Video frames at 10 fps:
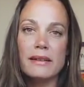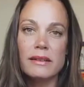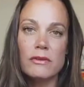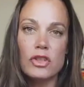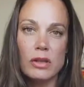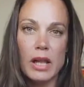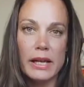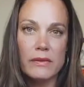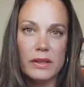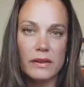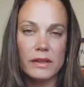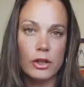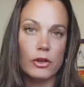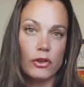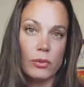of July of this
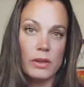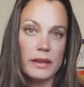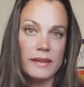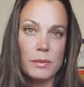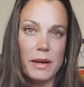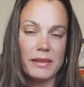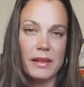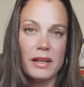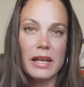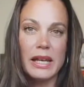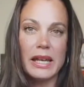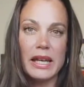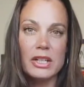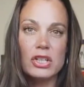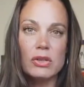year, so next month,
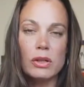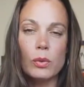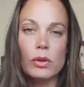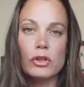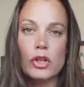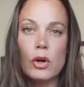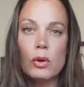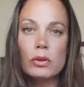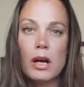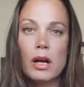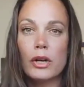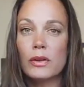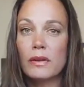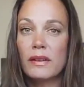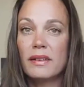Intuit will no longer
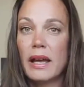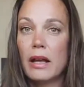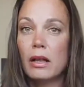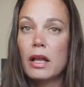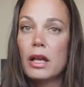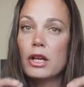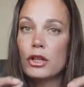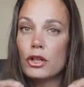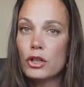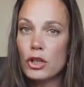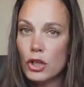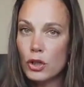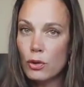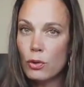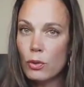sell
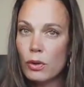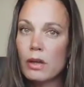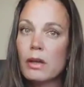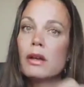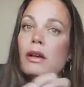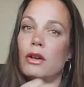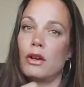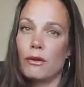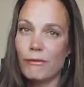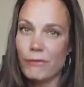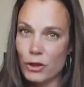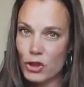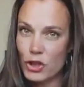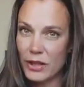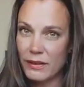new
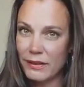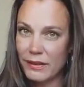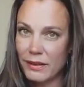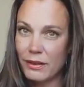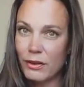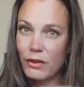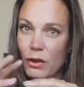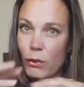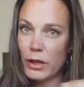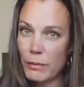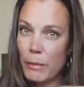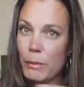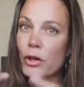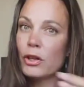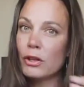versions. So
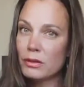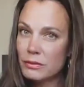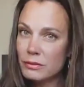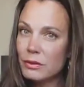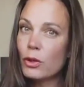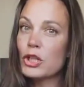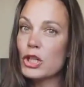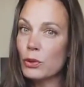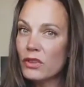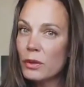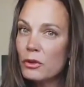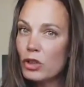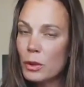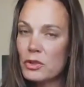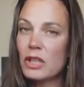remember, or new
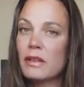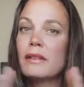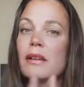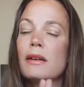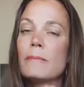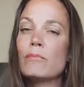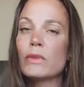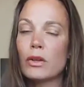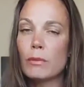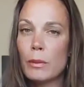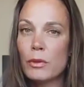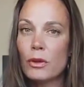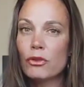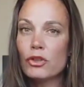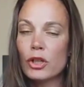subscriptions, remember
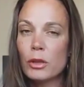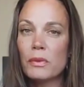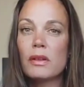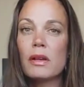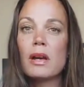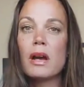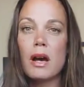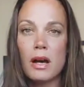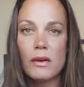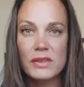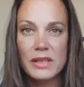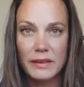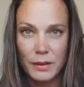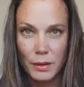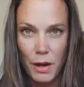those terms, of
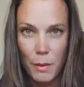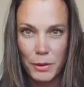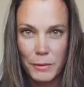desktop.